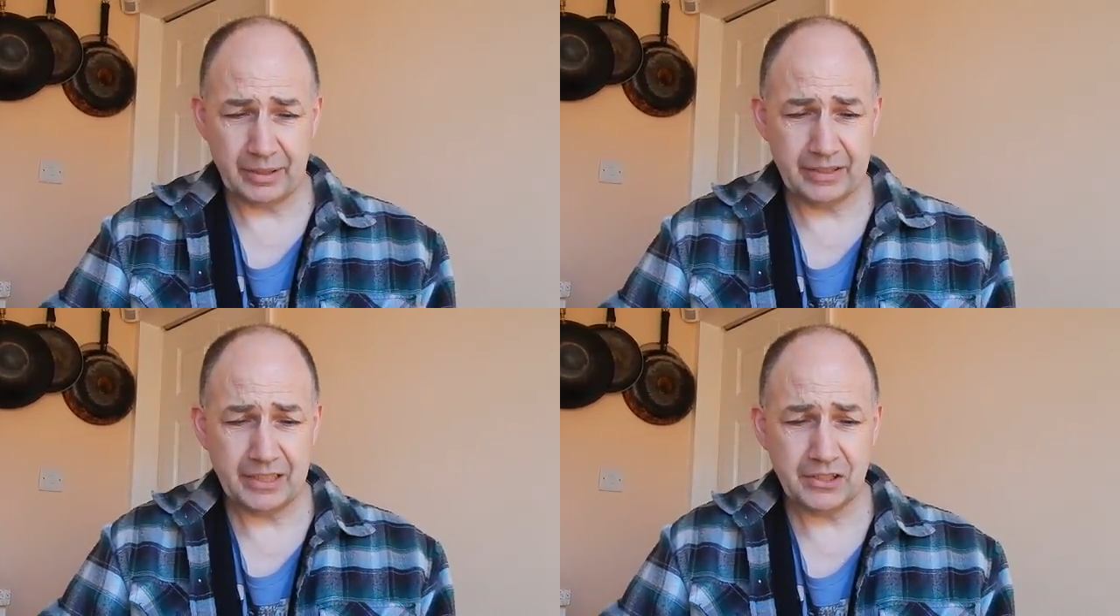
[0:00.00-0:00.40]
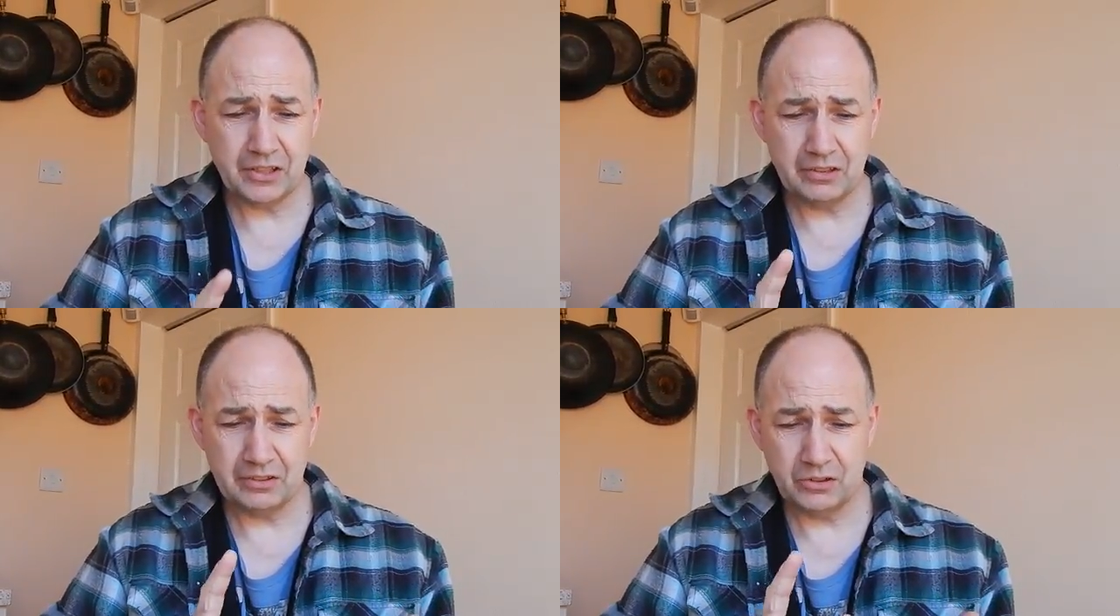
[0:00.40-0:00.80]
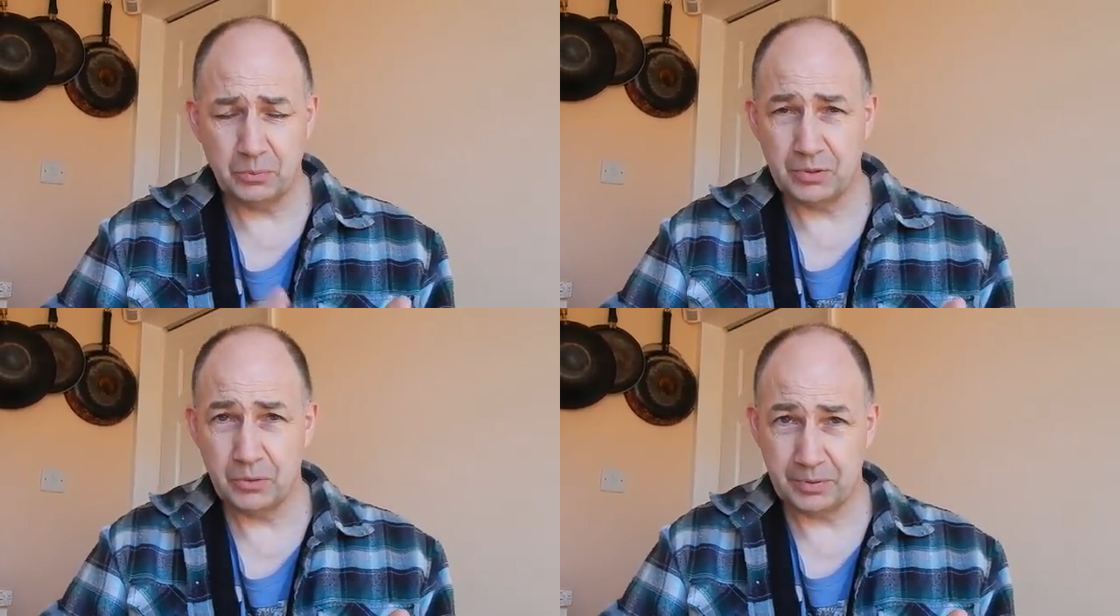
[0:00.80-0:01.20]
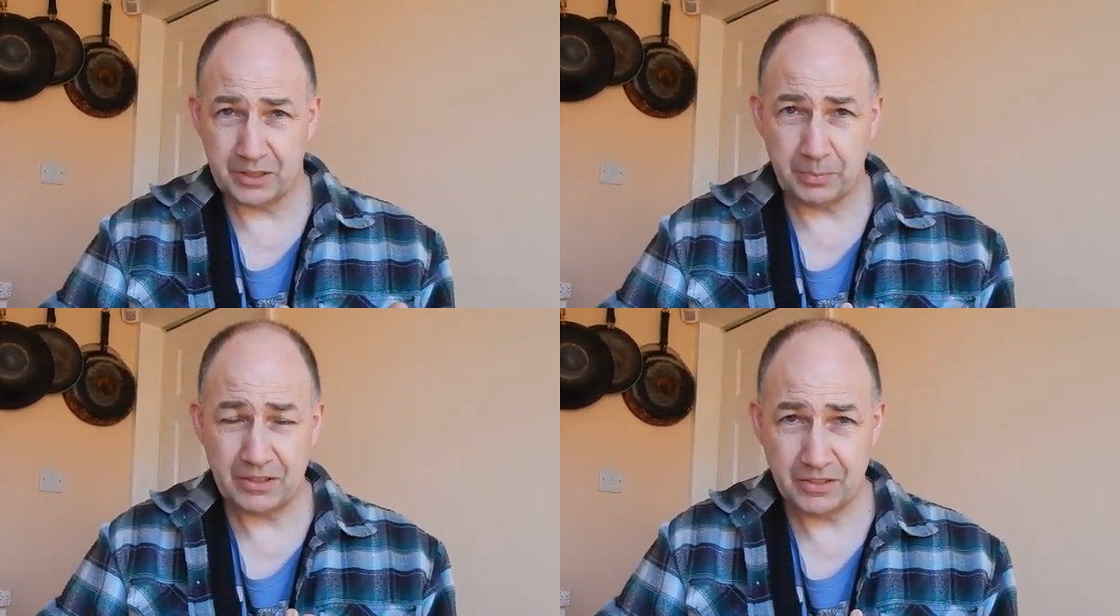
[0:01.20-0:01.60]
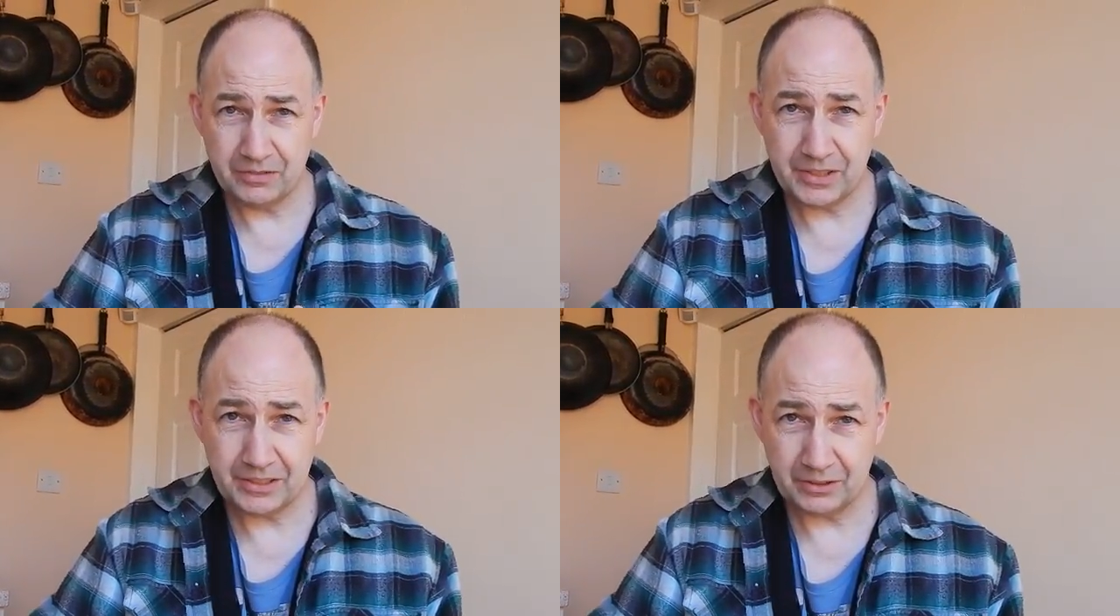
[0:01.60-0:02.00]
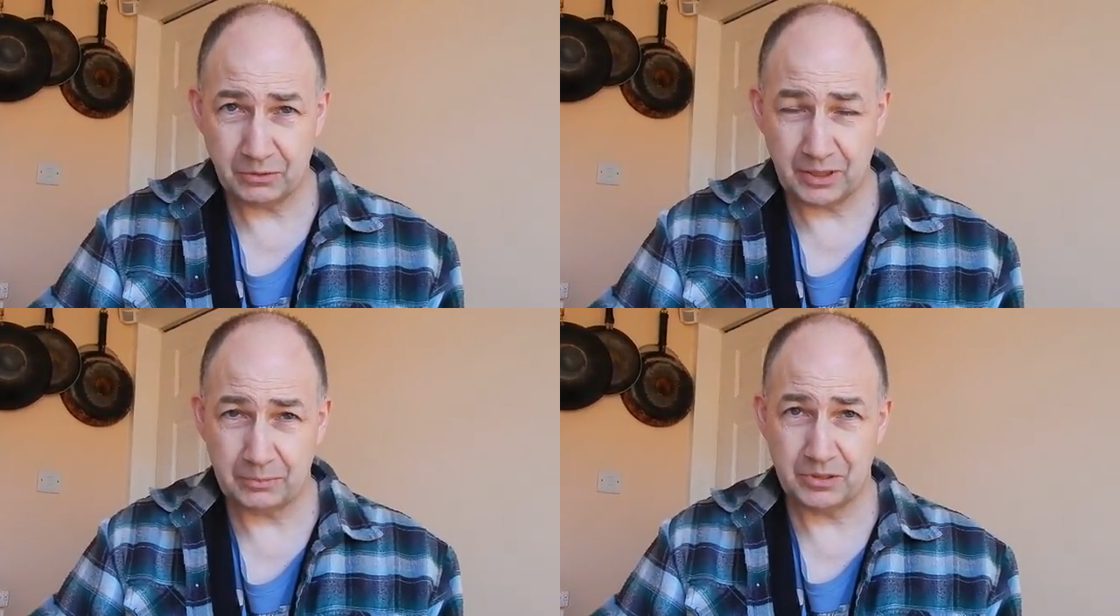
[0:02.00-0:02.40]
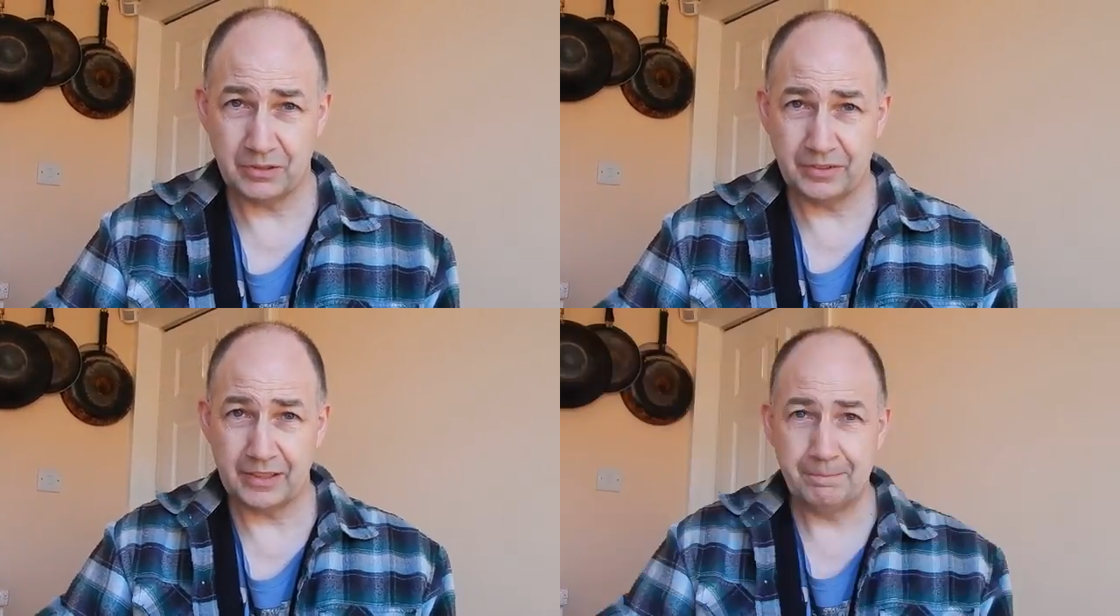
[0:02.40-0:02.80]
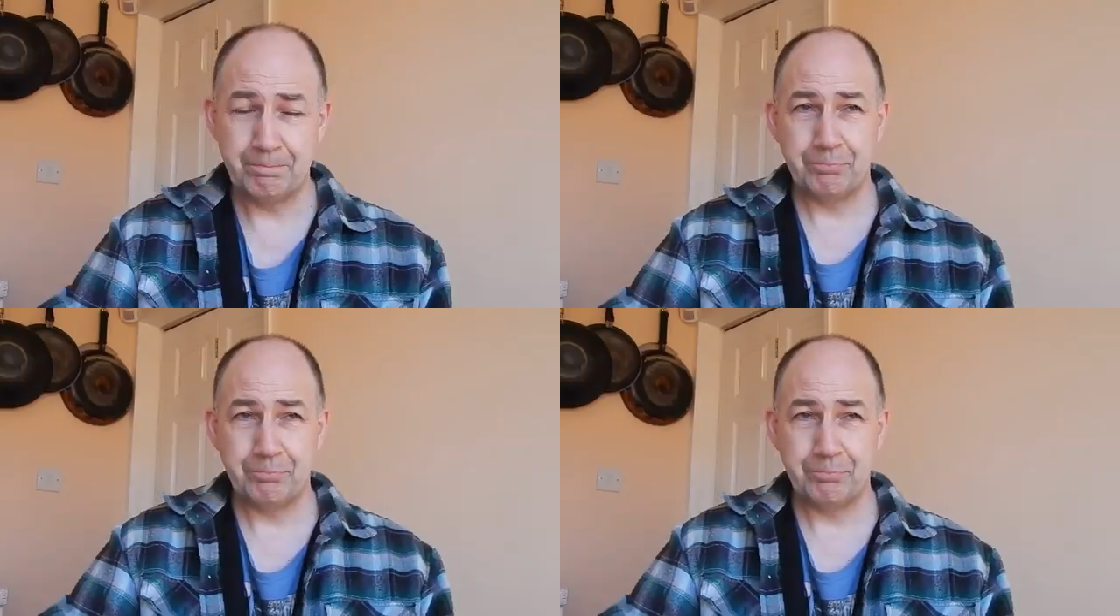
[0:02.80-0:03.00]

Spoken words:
and then you get super duper expensive detailed crap survey?